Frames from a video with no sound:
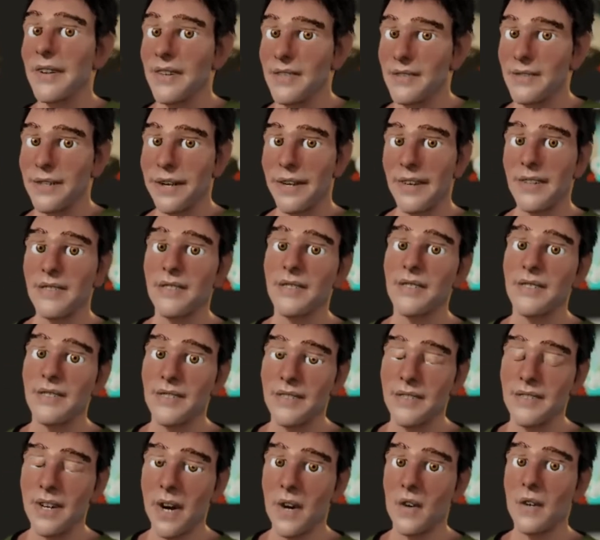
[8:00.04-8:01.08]
with sin
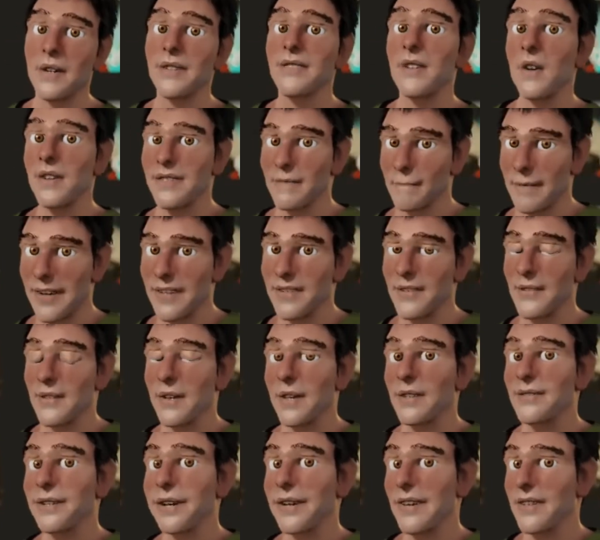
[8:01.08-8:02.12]
or atonement for
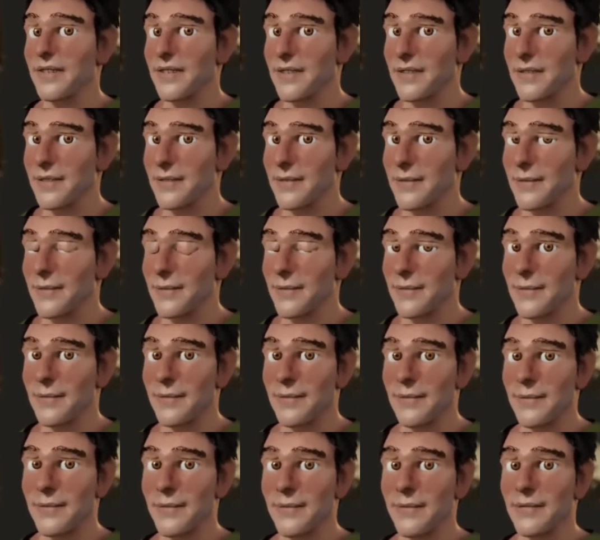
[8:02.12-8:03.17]
sin.
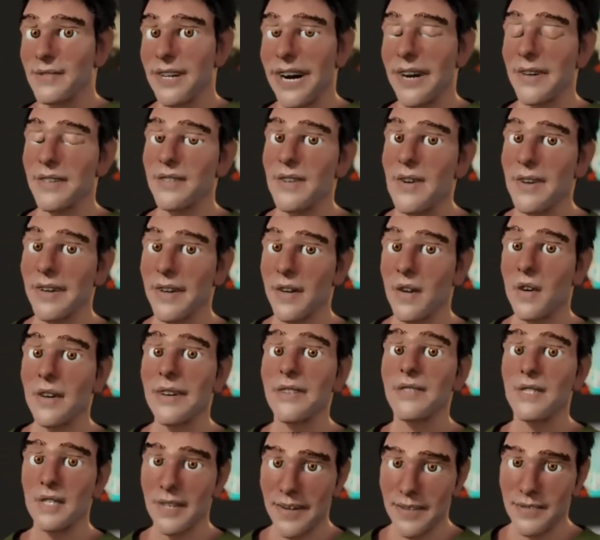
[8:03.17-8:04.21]
Secondly, what
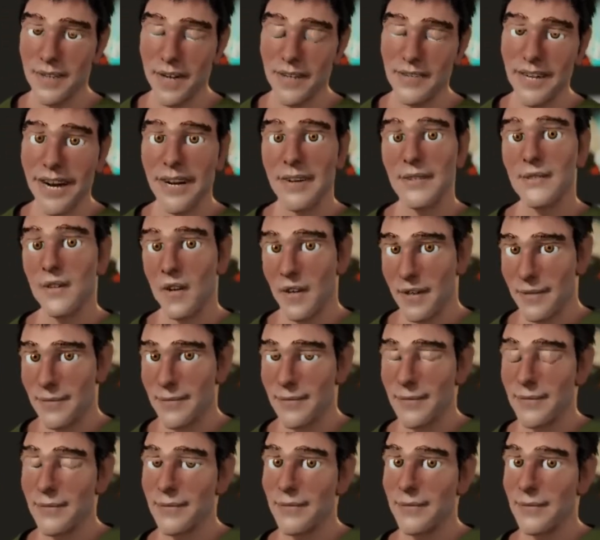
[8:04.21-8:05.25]
did Jesus die
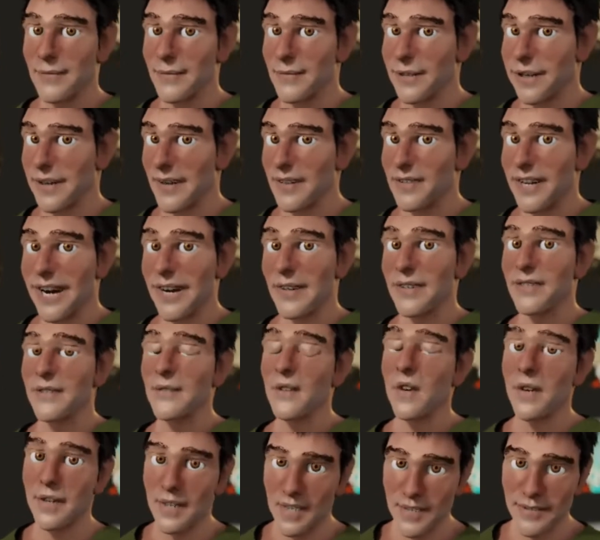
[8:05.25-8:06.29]
for? He died for
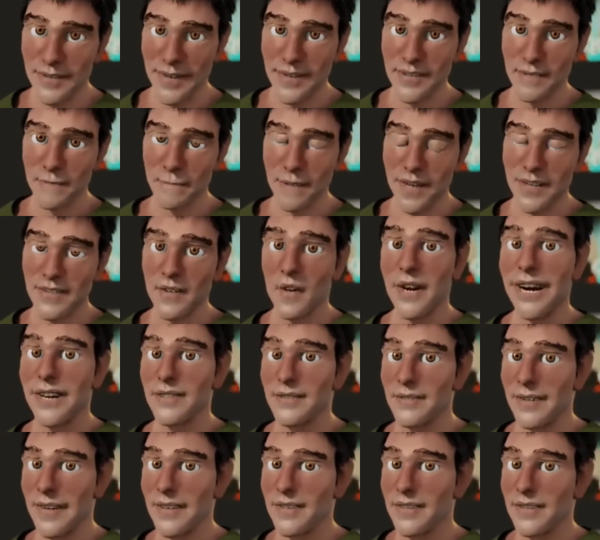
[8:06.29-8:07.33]
sin. But what
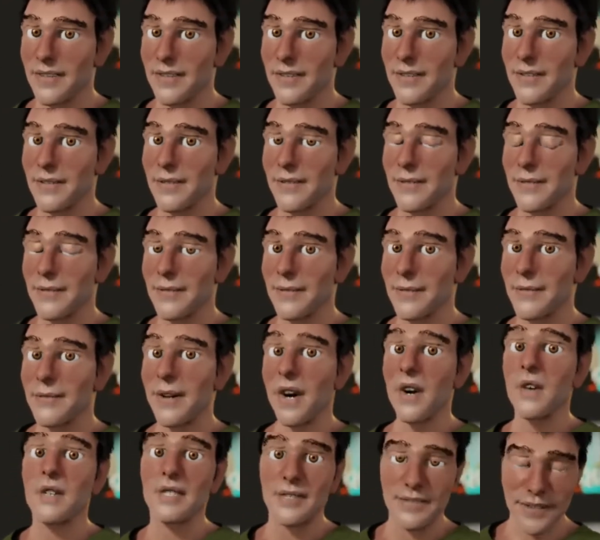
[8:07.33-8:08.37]
sin?
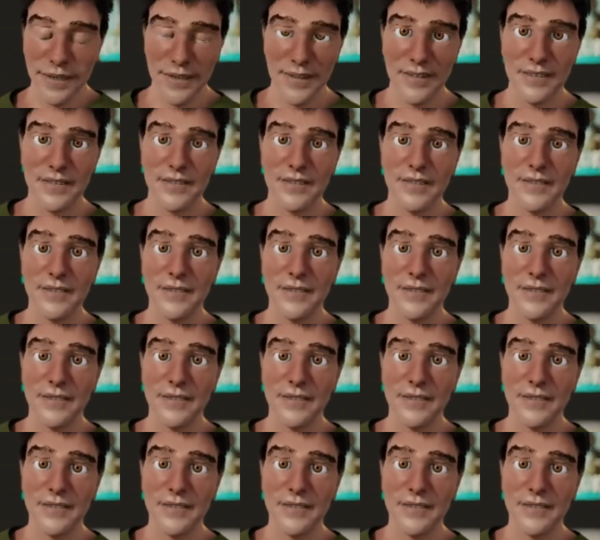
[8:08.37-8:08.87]
Whose sin?